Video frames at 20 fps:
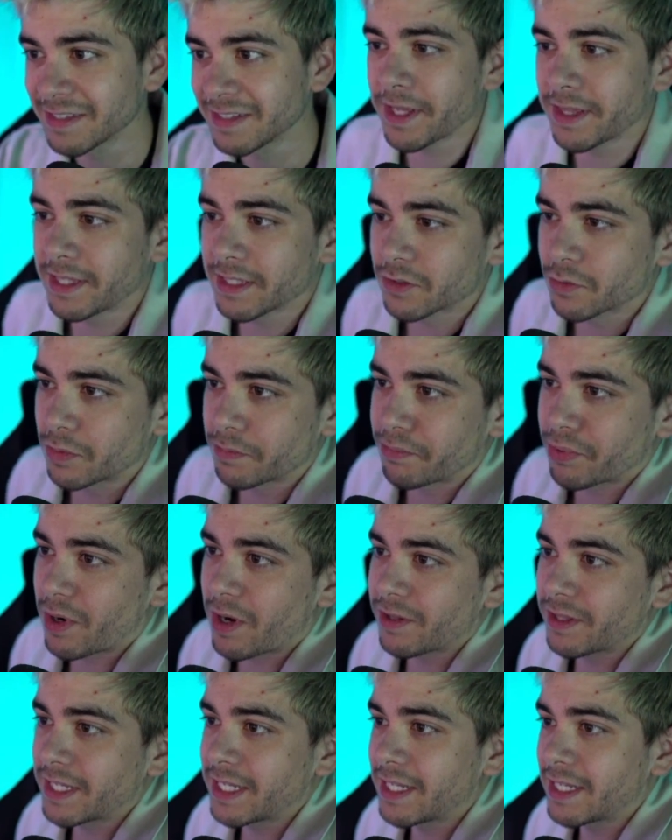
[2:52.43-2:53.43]
All right, this one
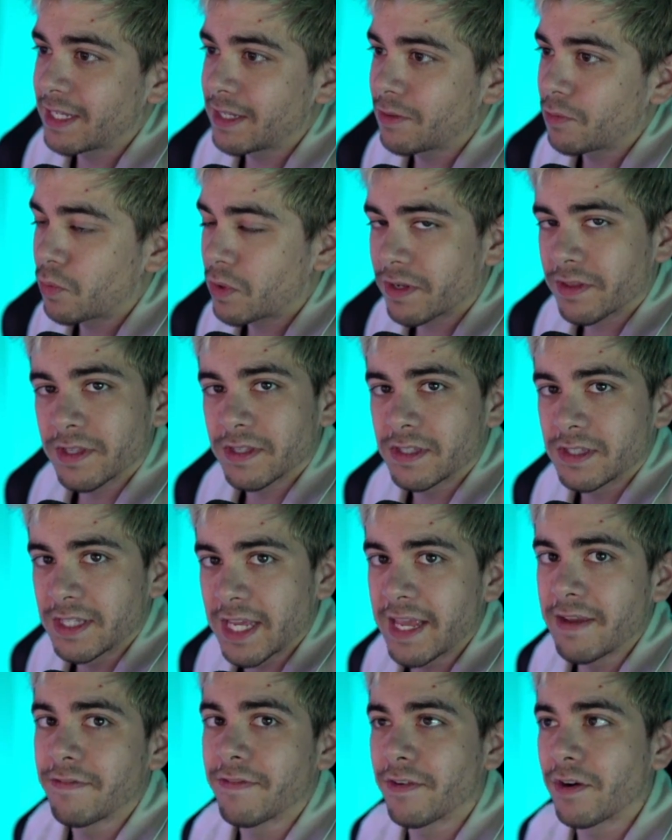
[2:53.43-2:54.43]
probably one of the
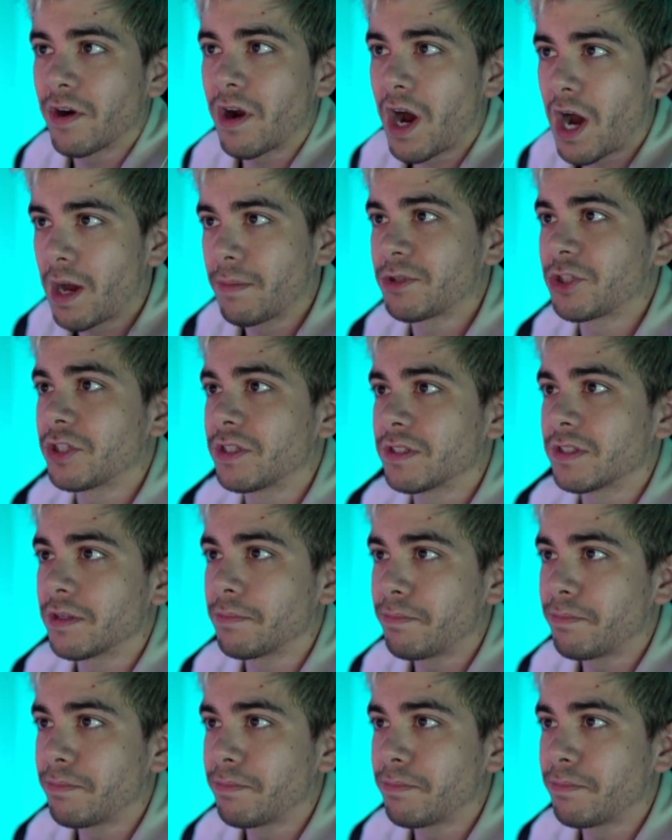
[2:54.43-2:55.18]
safer options,